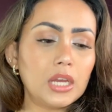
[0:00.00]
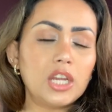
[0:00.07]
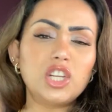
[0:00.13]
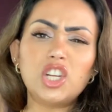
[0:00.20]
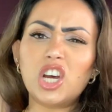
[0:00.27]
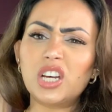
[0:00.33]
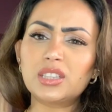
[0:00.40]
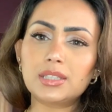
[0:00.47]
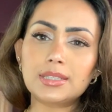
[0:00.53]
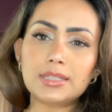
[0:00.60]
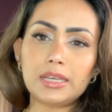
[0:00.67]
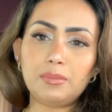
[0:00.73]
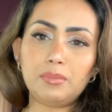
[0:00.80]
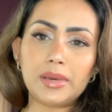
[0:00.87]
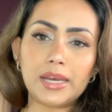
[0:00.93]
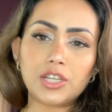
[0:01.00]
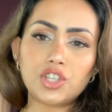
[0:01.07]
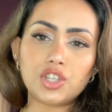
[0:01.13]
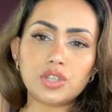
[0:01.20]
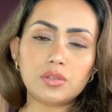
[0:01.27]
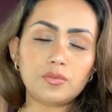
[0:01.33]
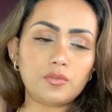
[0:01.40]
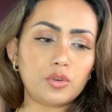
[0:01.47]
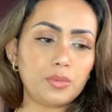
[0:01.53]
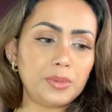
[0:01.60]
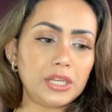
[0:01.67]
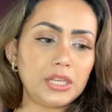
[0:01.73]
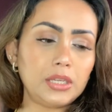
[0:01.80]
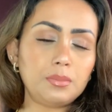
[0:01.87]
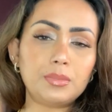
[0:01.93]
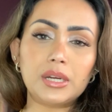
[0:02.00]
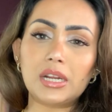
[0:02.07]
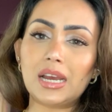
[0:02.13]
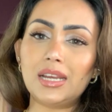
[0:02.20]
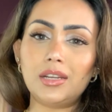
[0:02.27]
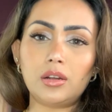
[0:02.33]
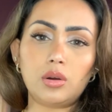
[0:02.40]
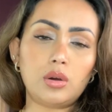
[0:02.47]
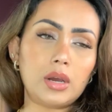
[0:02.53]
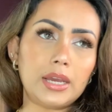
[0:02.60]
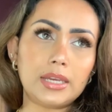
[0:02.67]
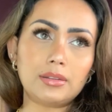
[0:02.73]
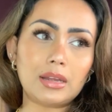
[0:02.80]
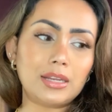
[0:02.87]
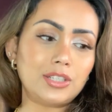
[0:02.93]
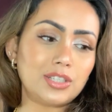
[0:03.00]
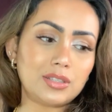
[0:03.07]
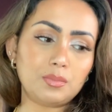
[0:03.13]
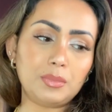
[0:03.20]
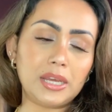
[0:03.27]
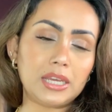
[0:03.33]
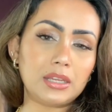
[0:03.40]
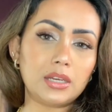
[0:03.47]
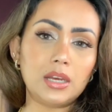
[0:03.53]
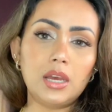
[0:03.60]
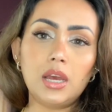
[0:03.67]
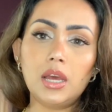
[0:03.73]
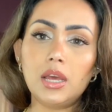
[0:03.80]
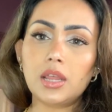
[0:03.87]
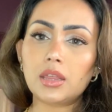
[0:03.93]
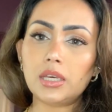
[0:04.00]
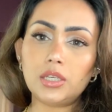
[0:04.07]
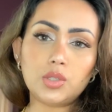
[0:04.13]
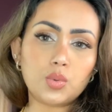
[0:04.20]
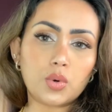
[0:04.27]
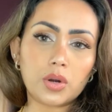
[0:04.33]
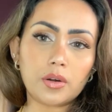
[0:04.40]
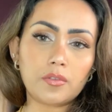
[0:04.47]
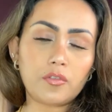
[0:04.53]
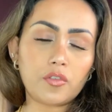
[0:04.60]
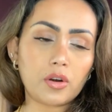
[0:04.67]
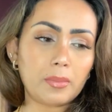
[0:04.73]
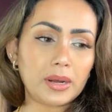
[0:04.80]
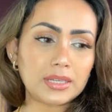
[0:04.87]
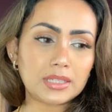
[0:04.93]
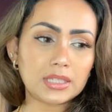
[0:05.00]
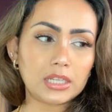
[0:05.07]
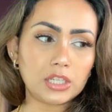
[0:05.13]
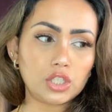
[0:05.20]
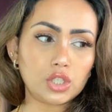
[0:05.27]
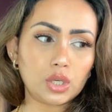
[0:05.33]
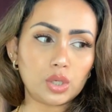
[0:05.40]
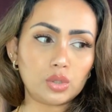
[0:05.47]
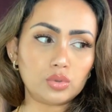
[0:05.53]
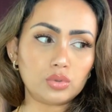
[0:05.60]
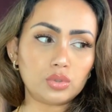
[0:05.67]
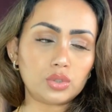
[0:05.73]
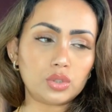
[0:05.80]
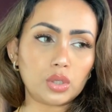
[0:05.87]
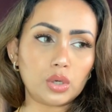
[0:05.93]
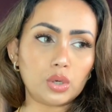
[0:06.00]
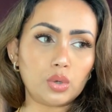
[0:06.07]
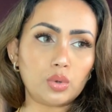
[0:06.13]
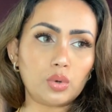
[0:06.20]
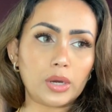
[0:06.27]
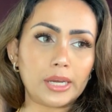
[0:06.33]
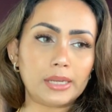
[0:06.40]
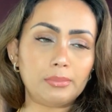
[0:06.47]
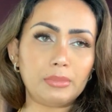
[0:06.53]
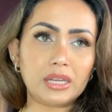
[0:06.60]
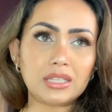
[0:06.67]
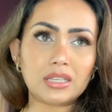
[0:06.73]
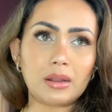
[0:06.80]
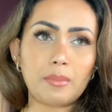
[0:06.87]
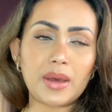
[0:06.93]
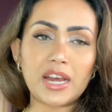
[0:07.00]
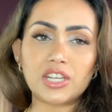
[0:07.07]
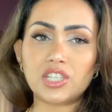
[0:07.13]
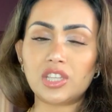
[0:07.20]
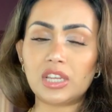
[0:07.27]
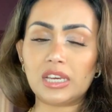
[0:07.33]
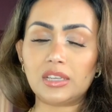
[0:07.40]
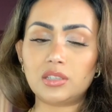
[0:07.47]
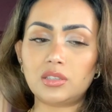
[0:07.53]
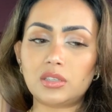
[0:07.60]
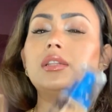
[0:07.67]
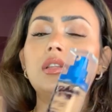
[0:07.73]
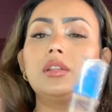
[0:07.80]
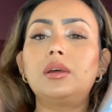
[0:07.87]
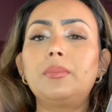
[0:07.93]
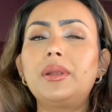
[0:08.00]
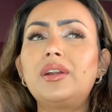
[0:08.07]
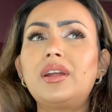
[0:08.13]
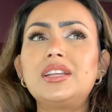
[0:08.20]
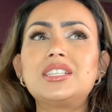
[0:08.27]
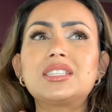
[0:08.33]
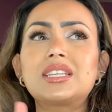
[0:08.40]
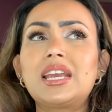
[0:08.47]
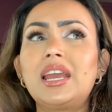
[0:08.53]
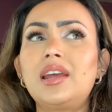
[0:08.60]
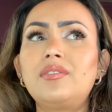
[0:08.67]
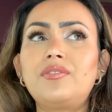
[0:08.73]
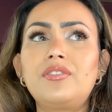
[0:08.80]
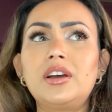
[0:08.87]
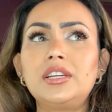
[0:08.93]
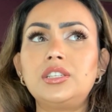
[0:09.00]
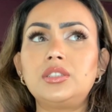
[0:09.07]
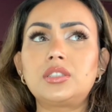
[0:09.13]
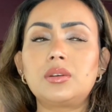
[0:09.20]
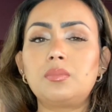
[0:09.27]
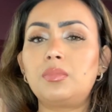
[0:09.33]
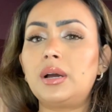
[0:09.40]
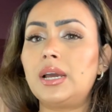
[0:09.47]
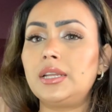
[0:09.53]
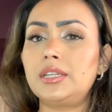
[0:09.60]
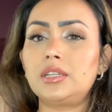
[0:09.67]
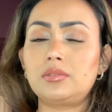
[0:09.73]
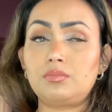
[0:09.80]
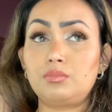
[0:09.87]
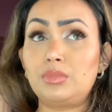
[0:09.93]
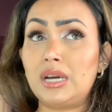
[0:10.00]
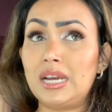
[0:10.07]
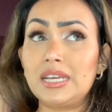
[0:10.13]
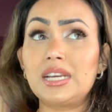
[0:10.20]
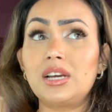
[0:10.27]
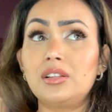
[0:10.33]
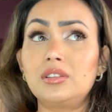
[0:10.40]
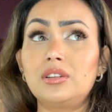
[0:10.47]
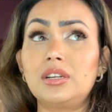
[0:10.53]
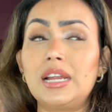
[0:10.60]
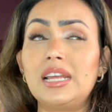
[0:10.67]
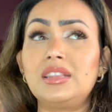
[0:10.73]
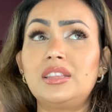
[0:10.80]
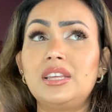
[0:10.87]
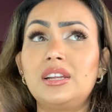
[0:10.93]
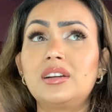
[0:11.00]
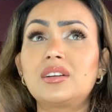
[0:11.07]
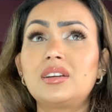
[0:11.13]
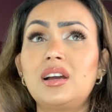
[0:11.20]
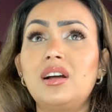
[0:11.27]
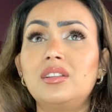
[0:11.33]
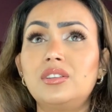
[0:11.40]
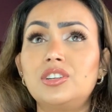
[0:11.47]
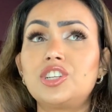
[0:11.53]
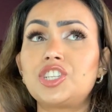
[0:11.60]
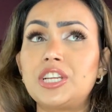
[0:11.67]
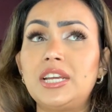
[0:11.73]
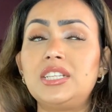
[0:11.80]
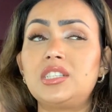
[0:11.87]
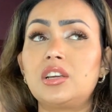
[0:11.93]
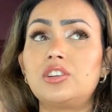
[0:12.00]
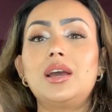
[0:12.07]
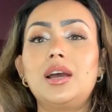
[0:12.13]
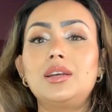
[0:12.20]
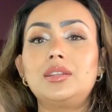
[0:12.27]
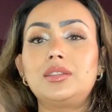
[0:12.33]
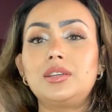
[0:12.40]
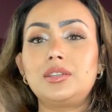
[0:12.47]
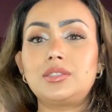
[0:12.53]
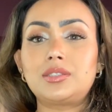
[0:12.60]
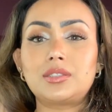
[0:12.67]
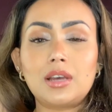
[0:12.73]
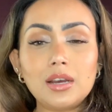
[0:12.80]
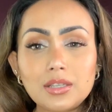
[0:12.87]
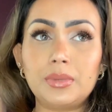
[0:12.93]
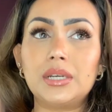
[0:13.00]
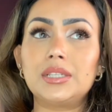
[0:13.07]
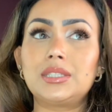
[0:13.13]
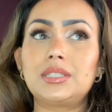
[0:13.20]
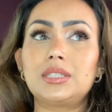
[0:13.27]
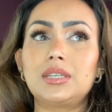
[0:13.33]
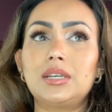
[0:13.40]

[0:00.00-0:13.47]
not the same match for me, but I know I just make things work for my skin tone, so I mix and match things. The La Mer, I just can't find my color, and their color shades are they suck, but